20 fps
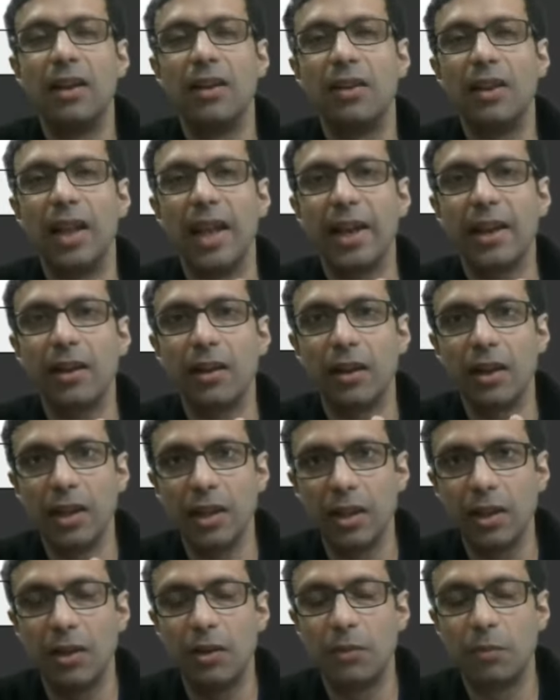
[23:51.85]
Like
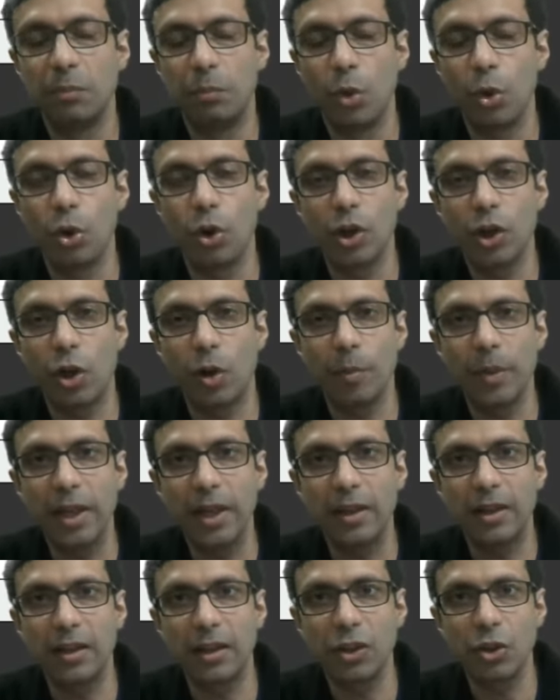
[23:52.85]
in the monoatomic,